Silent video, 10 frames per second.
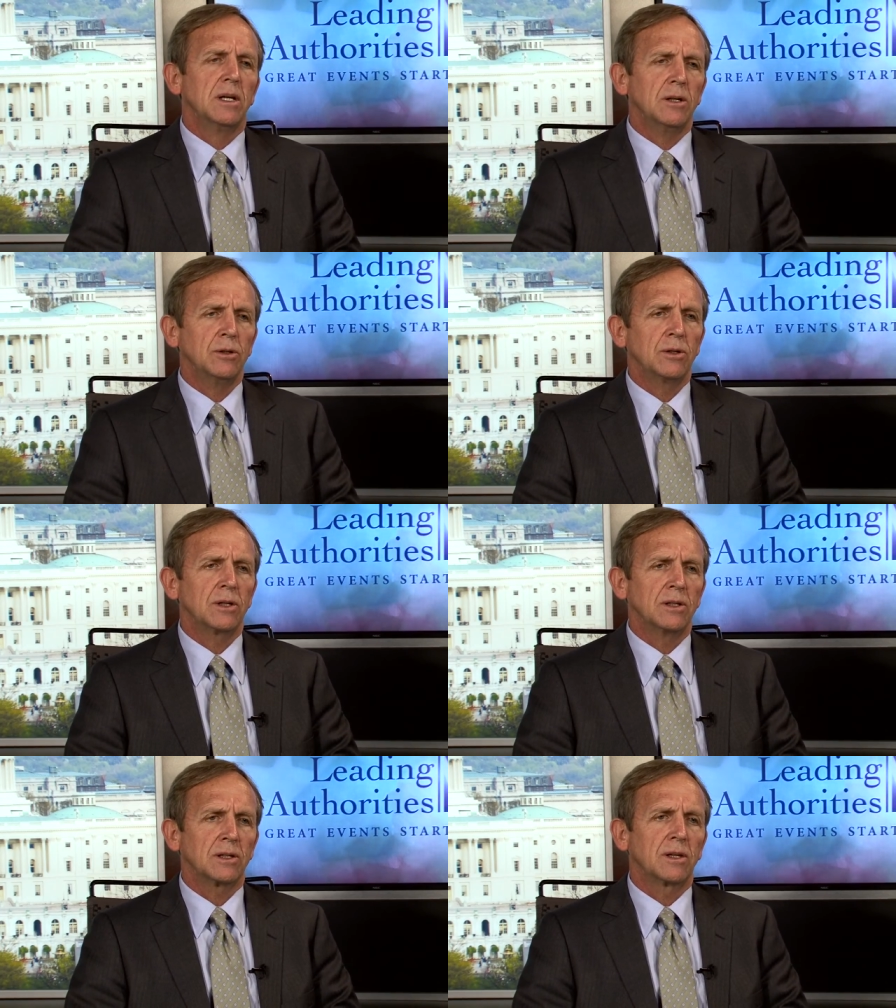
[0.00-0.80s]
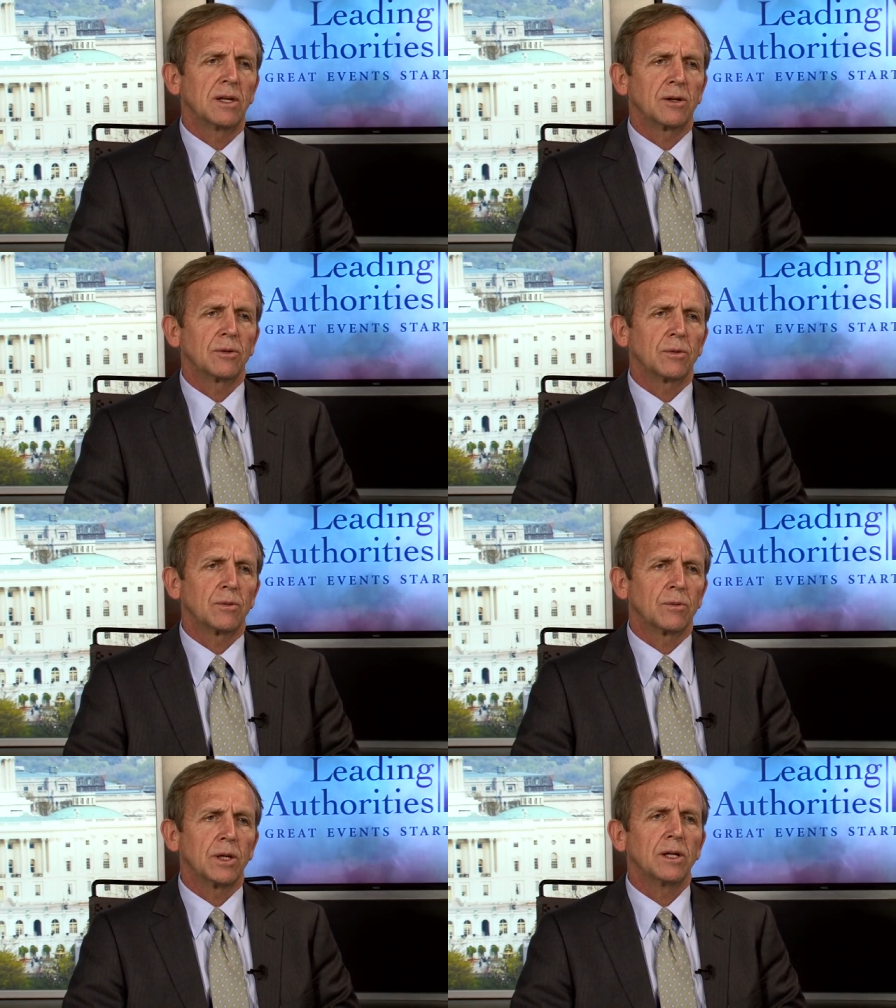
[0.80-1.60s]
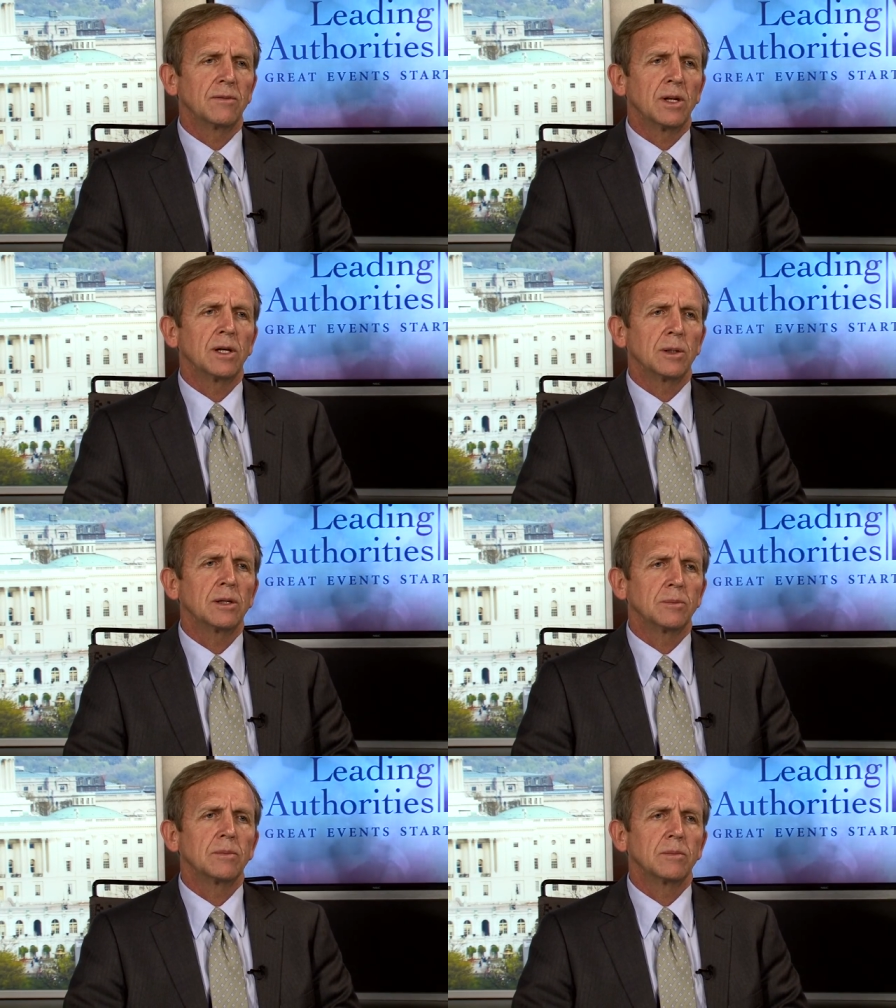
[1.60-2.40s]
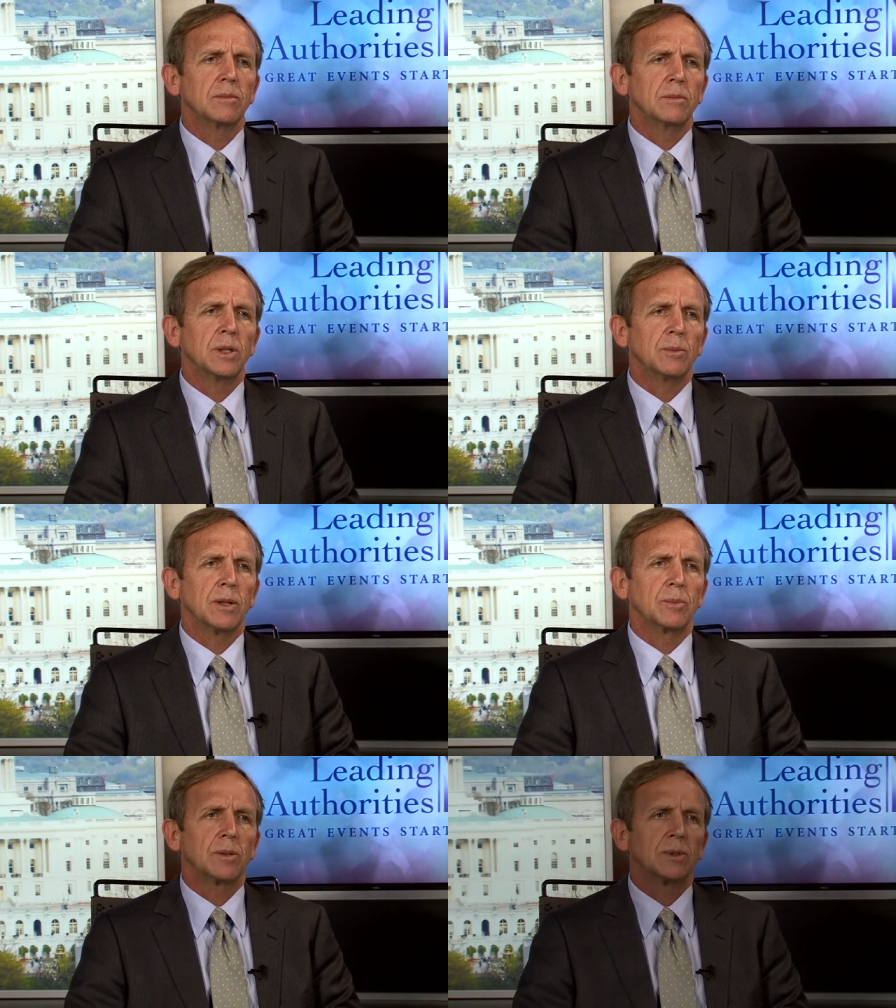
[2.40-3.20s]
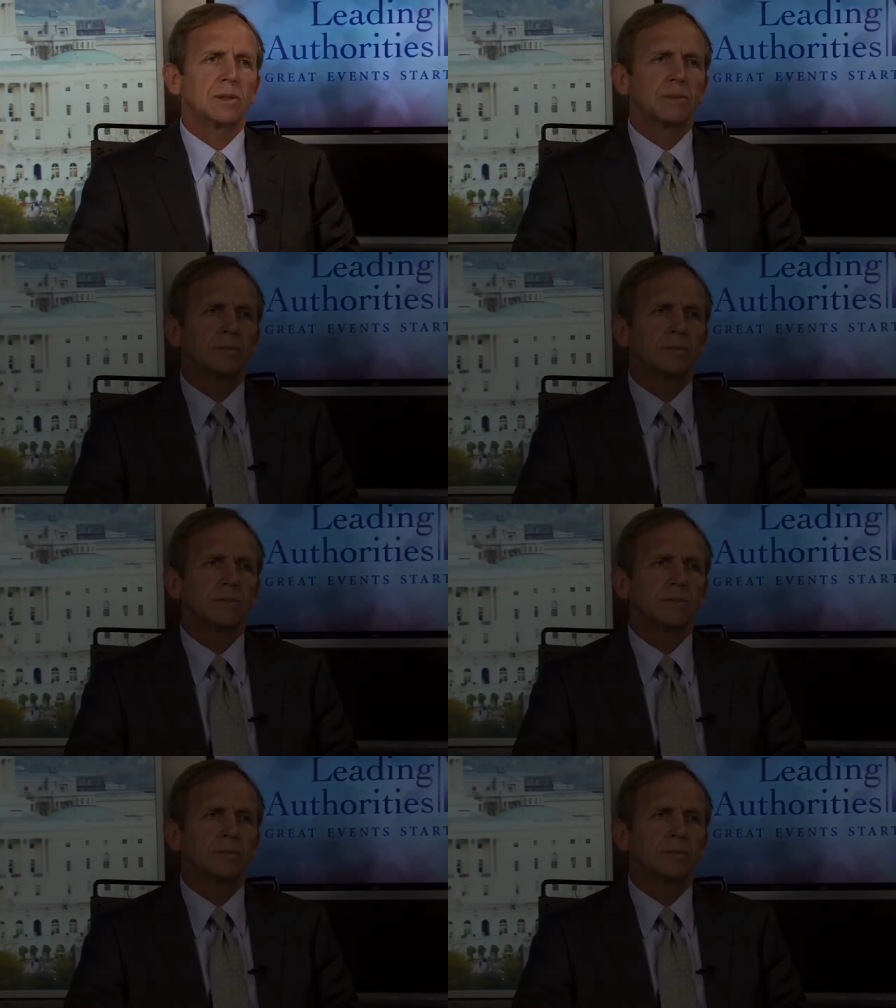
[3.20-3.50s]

uh, who conducted that raid have not yet been made public.